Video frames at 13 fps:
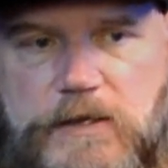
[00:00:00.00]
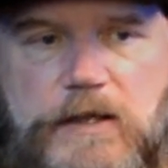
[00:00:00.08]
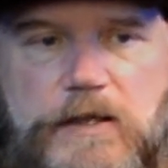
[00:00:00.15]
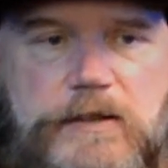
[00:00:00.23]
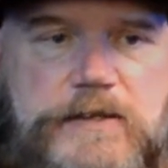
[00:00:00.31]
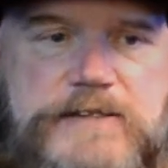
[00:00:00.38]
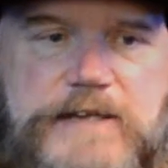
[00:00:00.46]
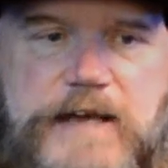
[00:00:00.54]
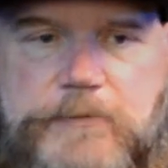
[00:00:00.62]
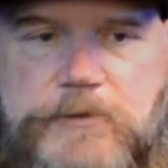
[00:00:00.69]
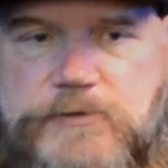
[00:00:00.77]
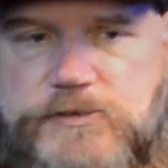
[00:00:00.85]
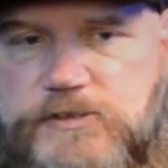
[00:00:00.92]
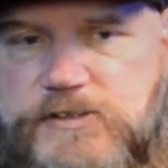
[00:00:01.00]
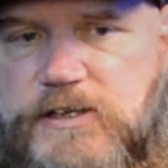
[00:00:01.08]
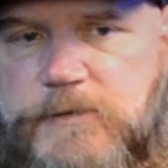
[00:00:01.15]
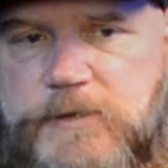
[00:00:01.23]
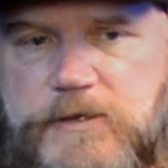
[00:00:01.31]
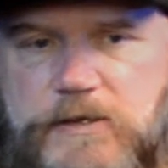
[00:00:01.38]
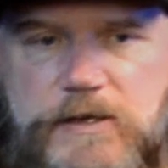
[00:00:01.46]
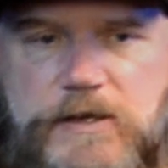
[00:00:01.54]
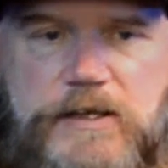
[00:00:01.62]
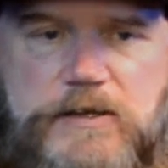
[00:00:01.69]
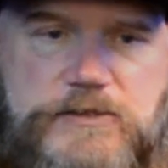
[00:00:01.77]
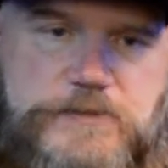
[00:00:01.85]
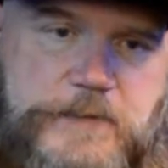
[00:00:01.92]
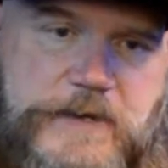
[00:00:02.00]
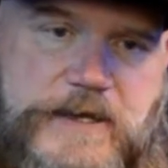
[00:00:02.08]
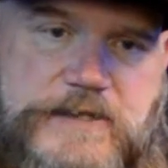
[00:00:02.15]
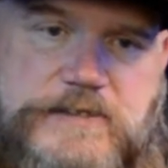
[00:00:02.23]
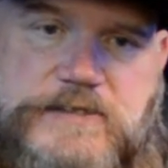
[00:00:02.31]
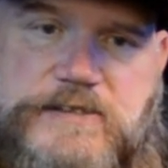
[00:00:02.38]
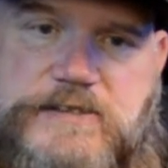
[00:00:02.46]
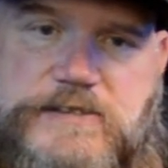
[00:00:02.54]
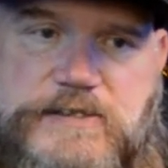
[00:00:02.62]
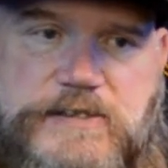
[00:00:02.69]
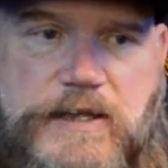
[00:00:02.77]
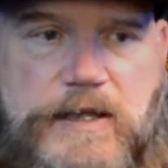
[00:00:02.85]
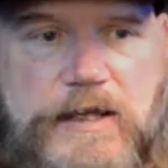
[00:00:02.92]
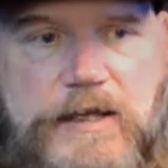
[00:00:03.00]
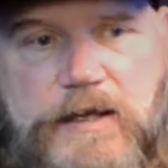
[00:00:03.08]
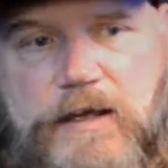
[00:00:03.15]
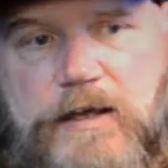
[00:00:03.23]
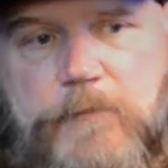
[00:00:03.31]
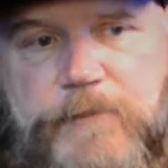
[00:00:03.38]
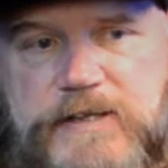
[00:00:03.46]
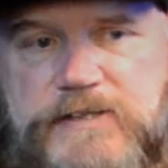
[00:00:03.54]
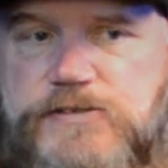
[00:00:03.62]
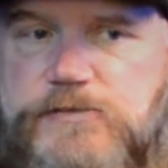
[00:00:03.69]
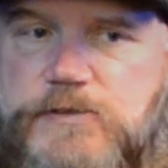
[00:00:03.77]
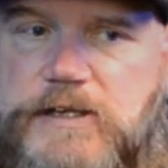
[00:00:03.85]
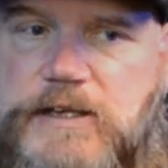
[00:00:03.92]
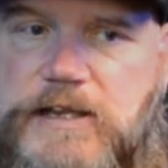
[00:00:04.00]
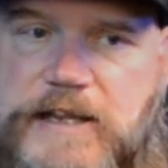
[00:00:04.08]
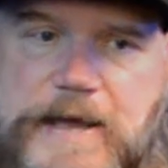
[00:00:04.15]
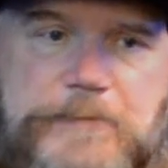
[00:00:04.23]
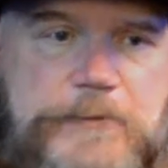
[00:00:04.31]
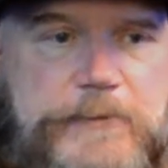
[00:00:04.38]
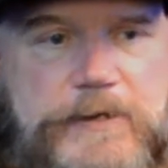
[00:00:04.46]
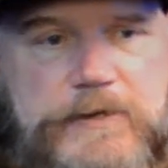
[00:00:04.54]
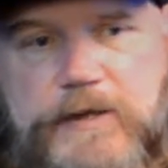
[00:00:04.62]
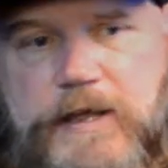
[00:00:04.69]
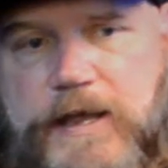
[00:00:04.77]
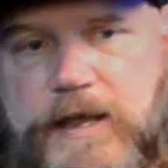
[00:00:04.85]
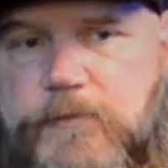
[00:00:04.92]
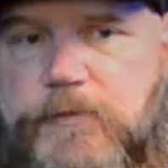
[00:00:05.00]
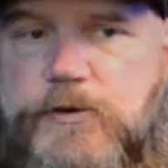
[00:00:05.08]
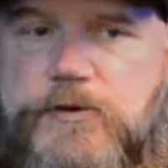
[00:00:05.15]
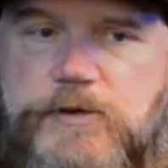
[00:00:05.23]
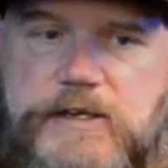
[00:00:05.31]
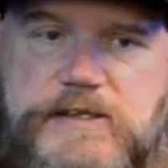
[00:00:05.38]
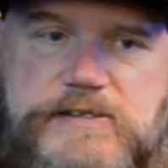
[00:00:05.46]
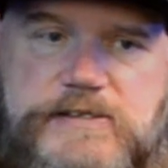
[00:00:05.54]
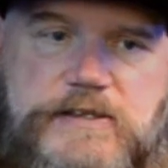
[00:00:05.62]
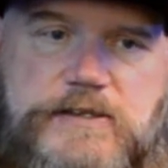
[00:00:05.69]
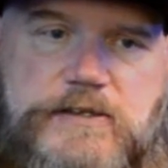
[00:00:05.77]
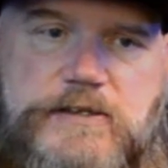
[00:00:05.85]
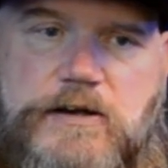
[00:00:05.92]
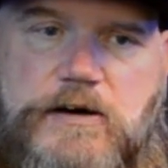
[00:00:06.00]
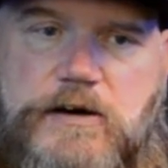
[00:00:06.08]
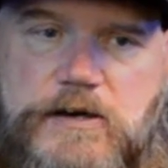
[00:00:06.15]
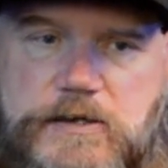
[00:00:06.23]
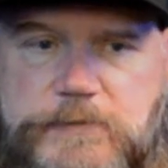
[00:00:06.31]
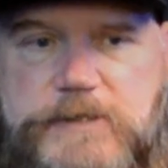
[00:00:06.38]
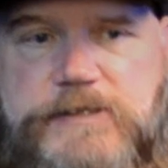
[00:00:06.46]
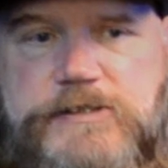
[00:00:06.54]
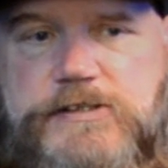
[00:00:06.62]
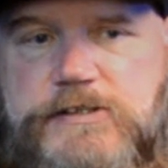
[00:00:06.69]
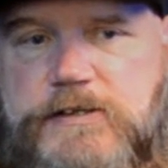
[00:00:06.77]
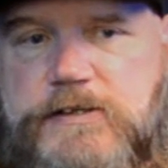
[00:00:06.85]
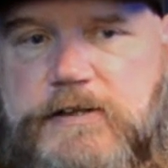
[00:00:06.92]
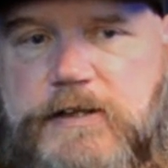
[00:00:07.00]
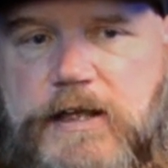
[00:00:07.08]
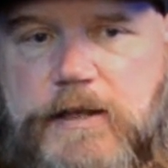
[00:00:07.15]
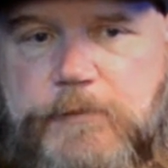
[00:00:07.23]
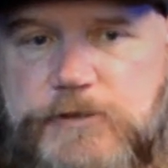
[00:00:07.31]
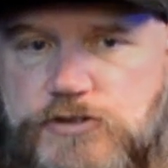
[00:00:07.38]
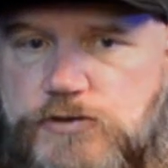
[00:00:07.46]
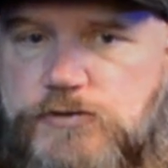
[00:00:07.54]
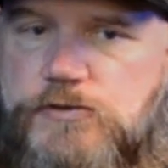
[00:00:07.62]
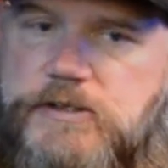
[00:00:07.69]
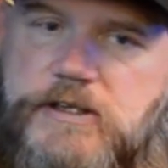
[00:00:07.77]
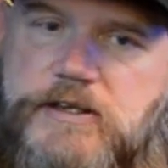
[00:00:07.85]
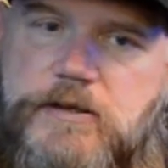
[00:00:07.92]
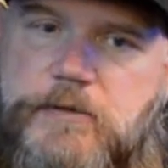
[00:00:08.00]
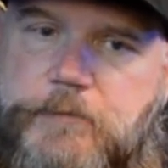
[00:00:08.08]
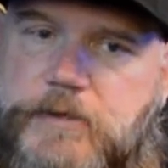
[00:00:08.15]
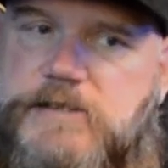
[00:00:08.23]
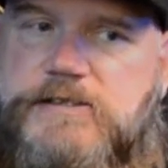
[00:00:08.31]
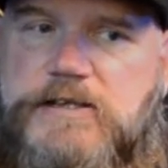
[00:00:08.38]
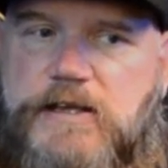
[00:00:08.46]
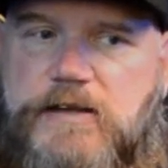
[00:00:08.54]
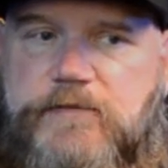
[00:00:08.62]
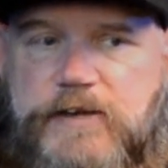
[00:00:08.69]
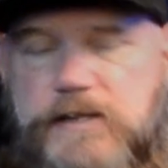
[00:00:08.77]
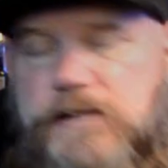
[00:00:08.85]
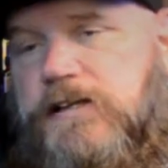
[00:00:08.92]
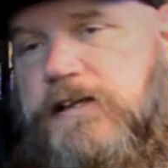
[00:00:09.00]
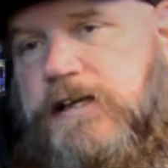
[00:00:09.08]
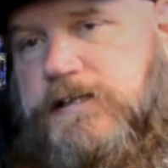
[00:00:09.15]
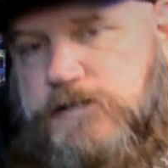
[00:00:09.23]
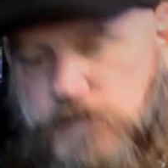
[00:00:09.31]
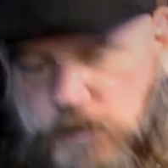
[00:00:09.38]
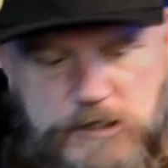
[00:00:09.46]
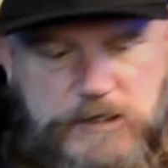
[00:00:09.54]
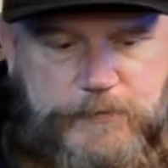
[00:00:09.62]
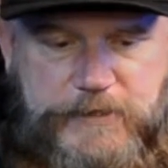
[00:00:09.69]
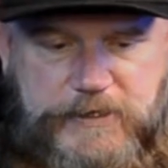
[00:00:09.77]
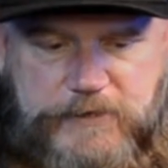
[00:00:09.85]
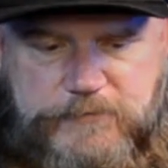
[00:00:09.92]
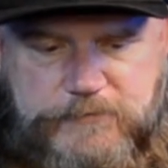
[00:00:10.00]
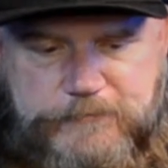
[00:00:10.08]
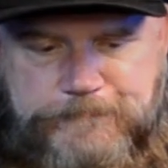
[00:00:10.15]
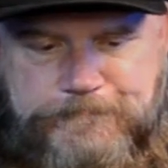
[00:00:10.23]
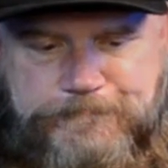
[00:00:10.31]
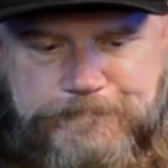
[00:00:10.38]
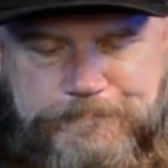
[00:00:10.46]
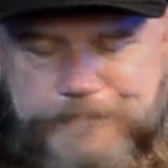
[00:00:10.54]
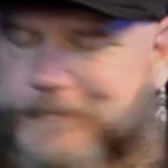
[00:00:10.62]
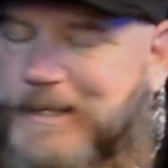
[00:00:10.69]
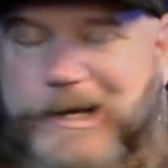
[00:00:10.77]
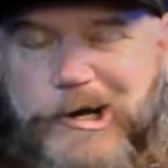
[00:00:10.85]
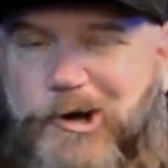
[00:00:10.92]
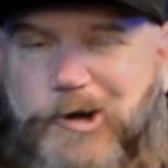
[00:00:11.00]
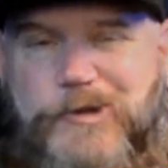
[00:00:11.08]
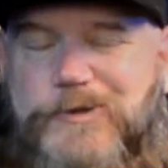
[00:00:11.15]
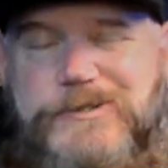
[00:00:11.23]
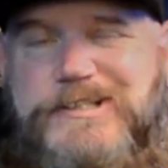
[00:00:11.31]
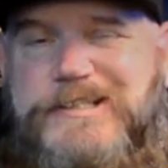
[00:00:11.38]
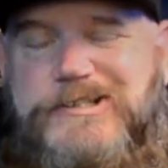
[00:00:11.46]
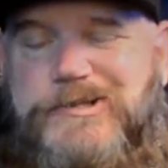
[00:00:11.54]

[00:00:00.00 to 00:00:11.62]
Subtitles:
the top notes are cinnamon, honey, osmanthus, benzoin, labdamen, ambergris, artemisia, patchouli, musk, vanilla, and tonka bean. All those things are